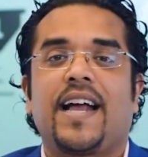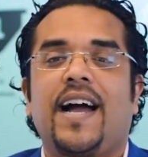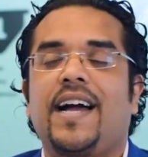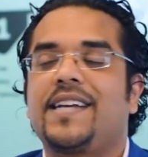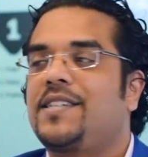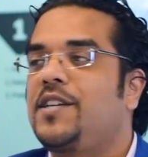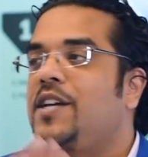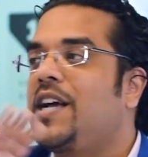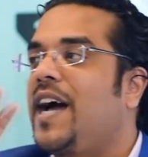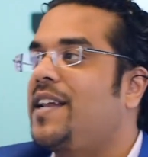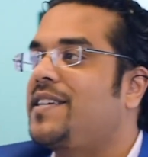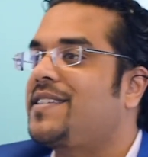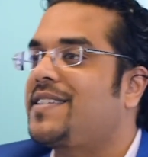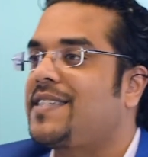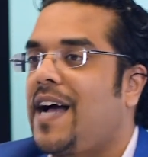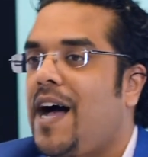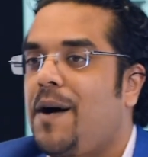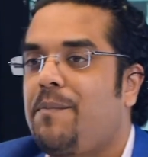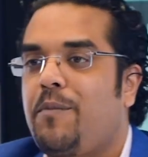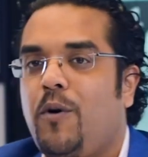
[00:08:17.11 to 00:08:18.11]
Guys, you got to
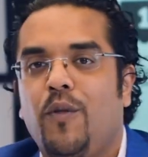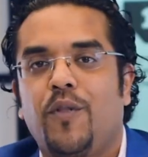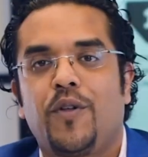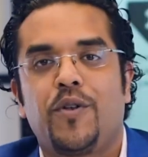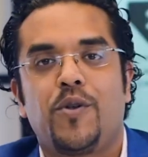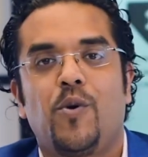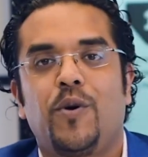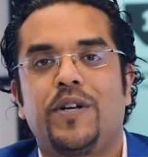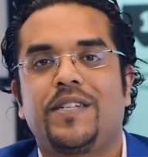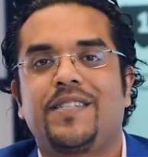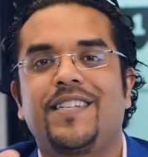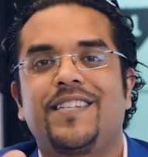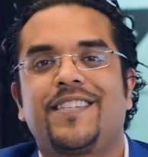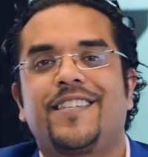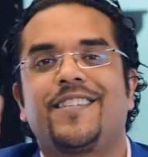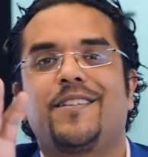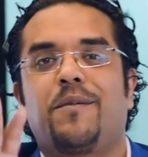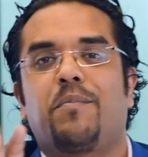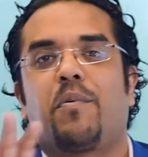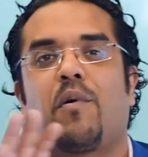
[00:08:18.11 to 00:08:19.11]
stop all the noise. This
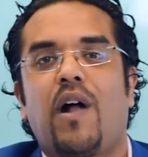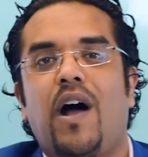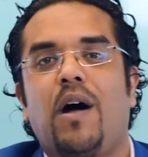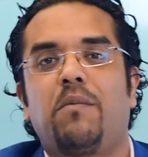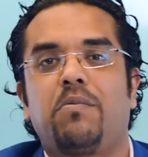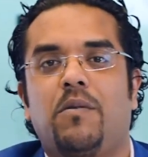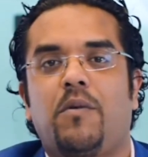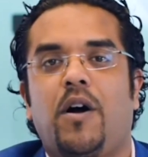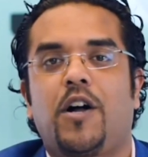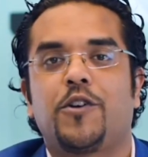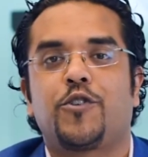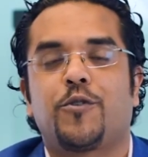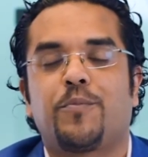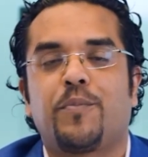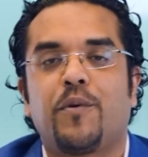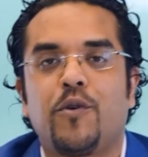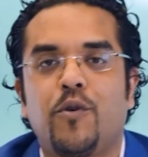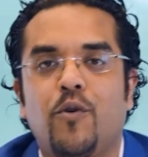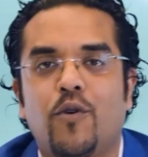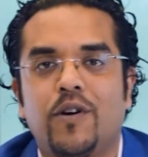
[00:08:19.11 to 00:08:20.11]
is the problem.
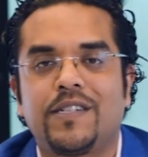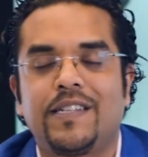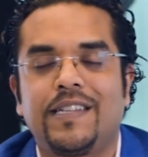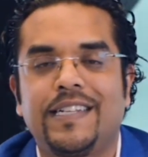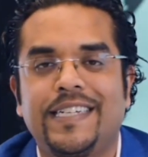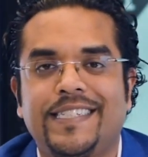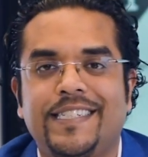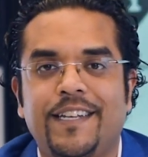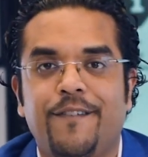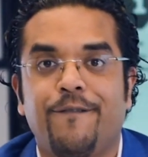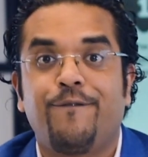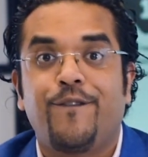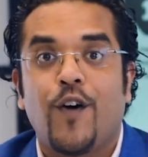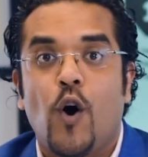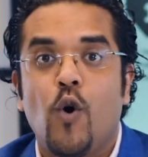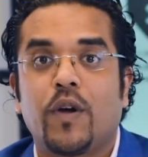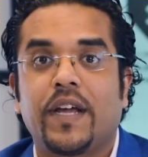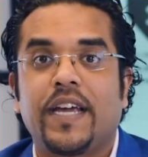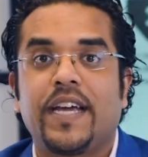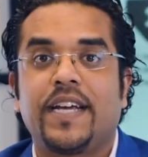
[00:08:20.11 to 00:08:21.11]
Entrepreneurs, listen,
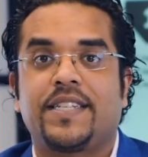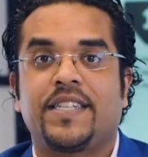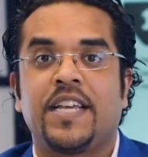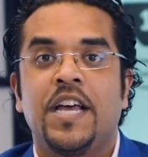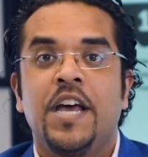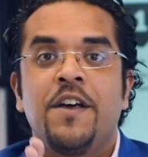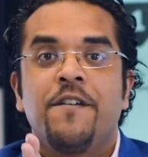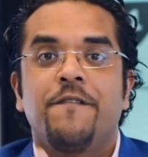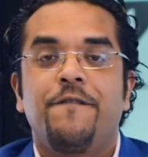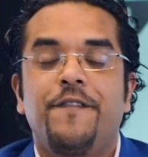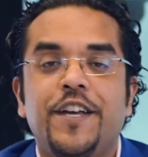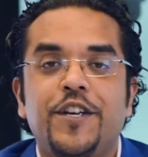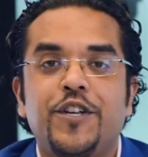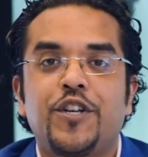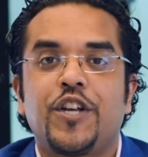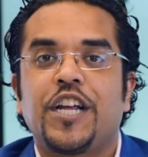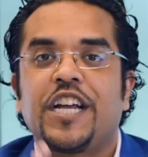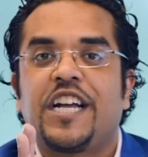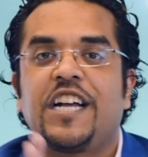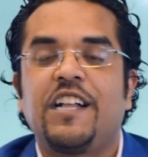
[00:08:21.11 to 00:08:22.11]
focus,
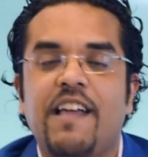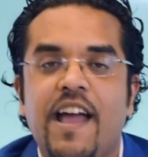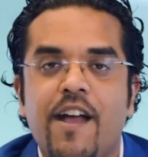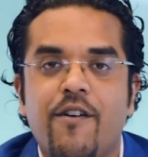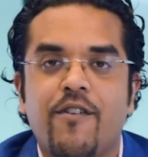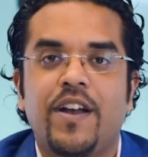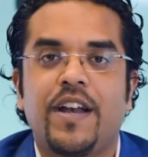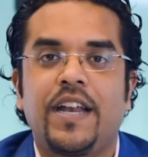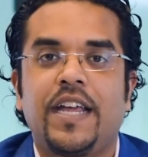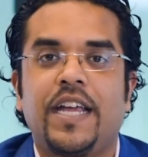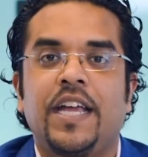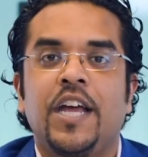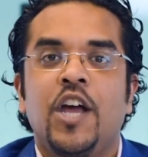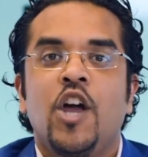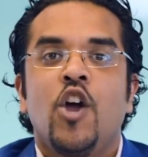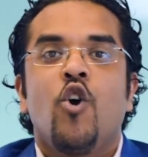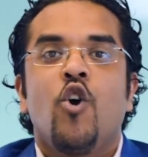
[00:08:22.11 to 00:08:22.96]
vision, clarity.